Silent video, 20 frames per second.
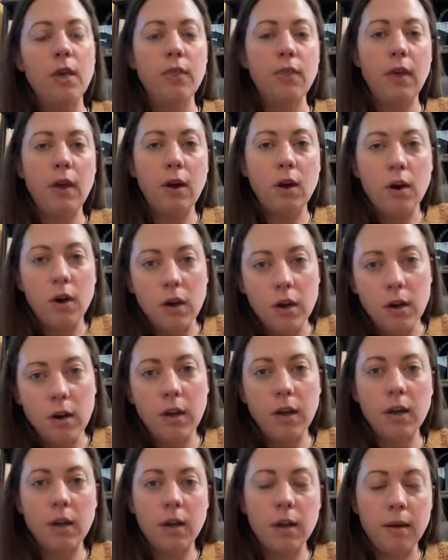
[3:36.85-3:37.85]
They
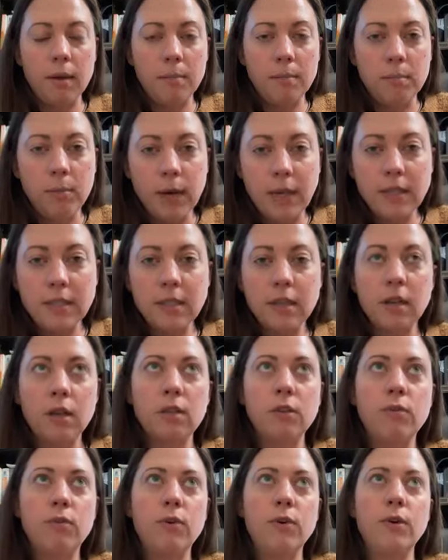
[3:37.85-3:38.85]
are bracing
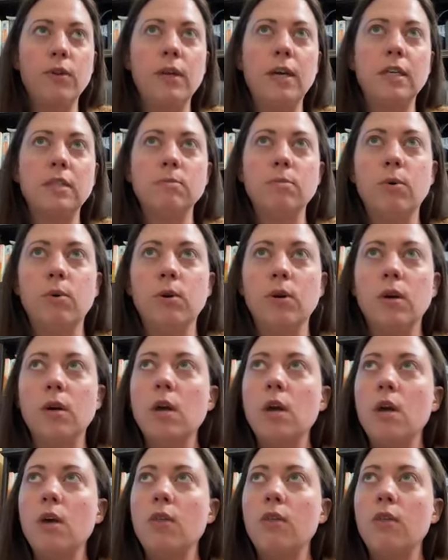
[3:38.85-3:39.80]
on the forelegs more.